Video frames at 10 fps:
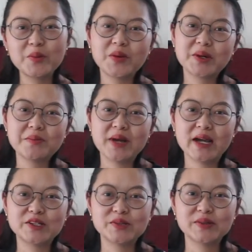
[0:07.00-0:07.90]
welcome
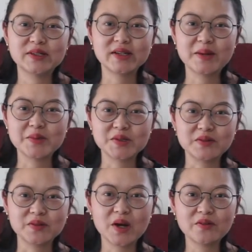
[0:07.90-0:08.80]
back to another episode
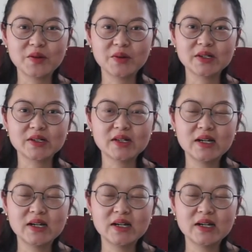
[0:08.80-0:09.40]
of Coffee Corner.